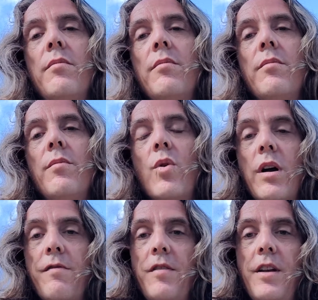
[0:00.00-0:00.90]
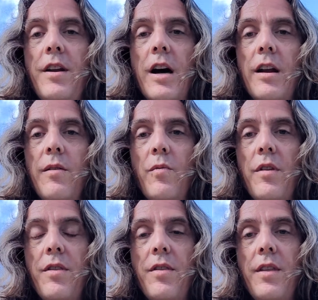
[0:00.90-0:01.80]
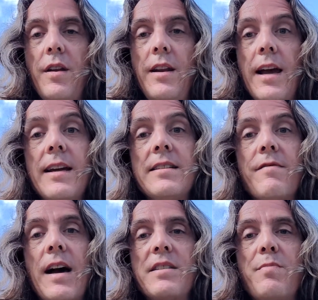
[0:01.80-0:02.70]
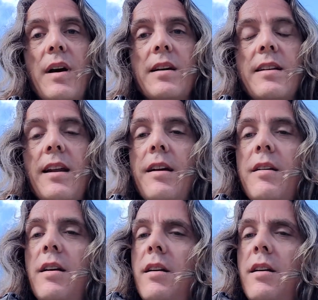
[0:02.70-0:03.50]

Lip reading: more often than not with the negative aspect, and I